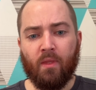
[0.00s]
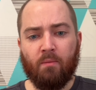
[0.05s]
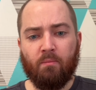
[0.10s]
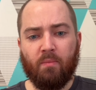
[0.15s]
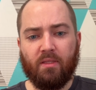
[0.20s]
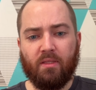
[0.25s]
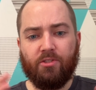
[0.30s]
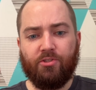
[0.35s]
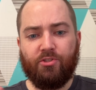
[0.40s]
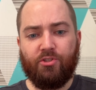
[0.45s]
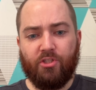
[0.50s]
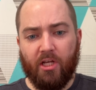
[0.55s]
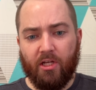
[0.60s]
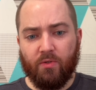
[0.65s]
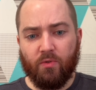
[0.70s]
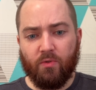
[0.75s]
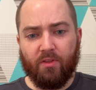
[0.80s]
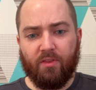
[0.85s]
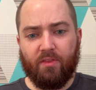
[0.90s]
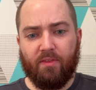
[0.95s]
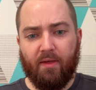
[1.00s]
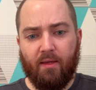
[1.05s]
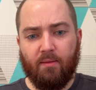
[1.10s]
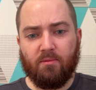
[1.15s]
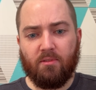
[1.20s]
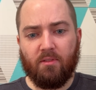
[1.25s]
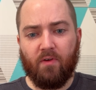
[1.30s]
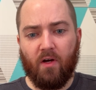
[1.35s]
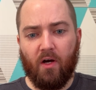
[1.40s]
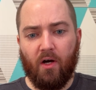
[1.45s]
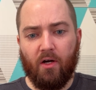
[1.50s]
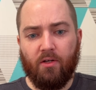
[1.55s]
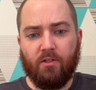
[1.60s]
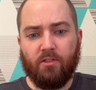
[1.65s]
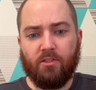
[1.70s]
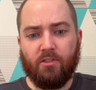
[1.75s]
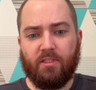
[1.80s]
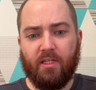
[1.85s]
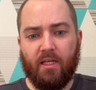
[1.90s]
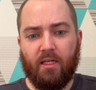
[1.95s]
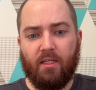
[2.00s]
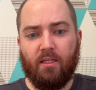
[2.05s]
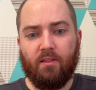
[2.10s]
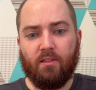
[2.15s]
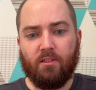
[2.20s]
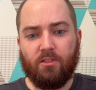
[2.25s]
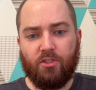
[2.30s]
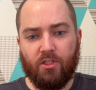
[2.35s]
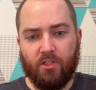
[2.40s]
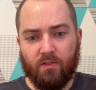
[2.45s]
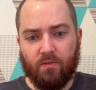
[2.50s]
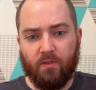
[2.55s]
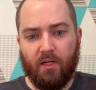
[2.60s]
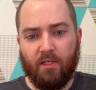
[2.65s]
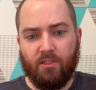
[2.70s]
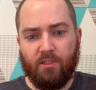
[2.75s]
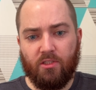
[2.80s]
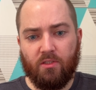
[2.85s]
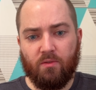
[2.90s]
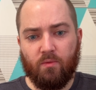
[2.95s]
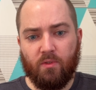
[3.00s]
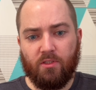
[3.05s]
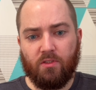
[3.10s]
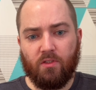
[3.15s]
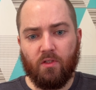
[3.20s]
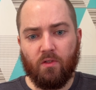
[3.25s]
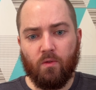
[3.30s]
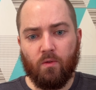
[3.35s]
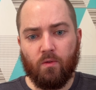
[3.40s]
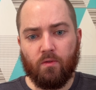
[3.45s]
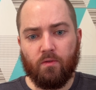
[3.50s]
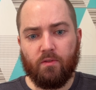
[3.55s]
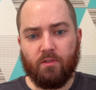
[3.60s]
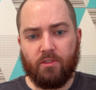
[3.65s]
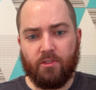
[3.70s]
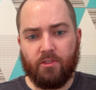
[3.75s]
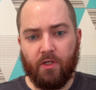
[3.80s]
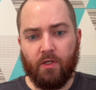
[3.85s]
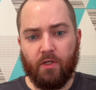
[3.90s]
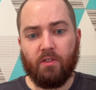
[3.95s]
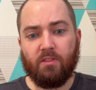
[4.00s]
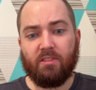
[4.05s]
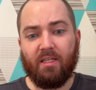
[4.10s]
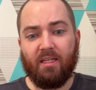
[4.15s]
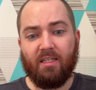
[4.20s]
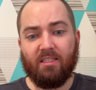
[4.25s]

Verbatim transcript: But the general themes of understanding the generation in which the Lord returns